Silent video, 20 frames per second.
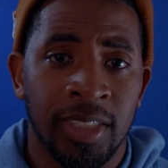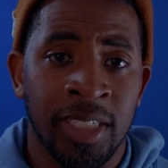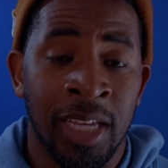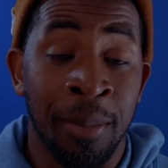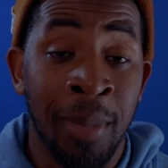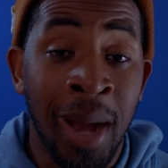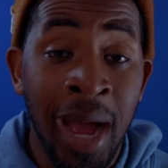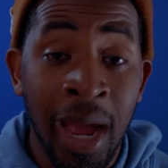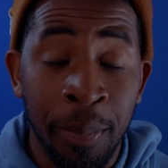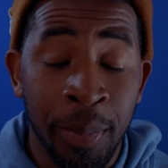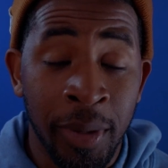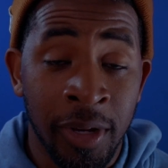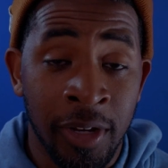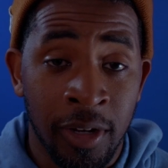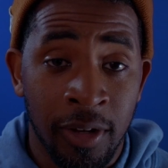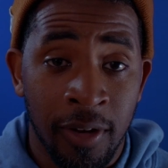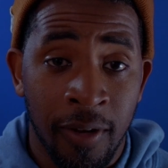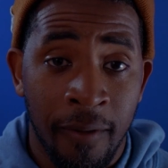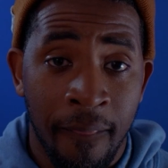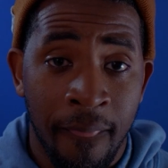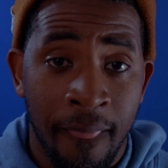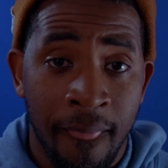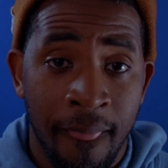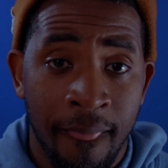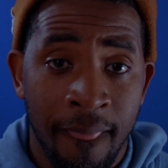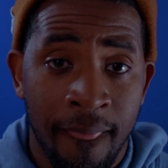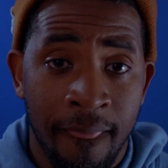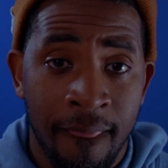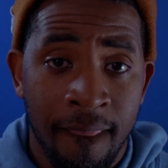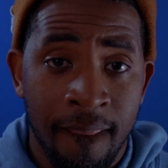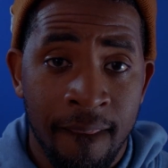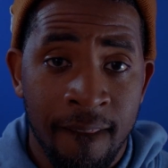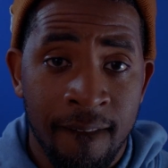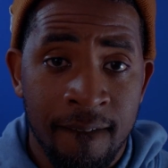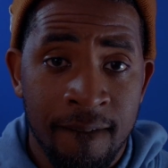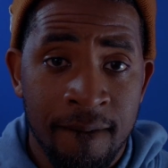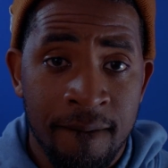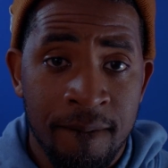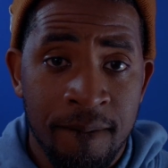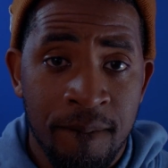In my opinion,
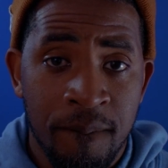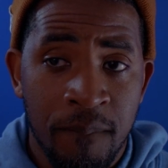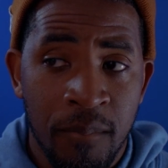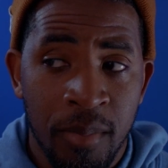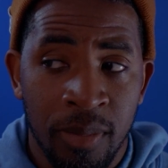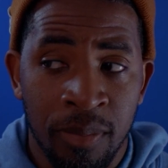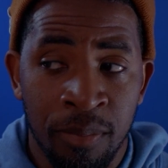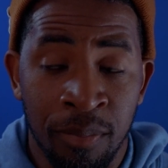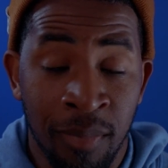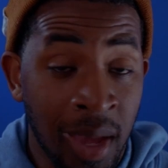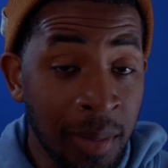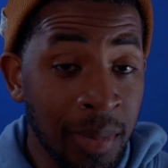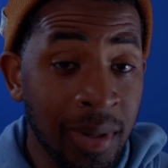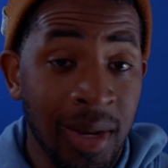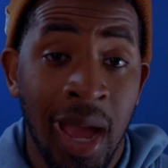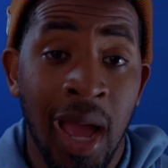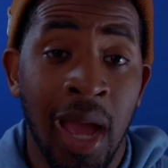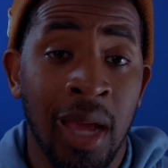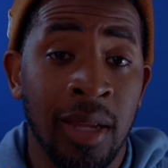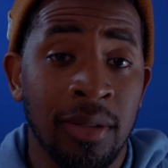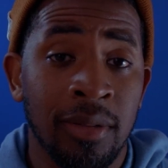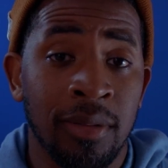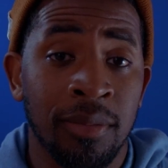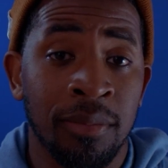maybe not.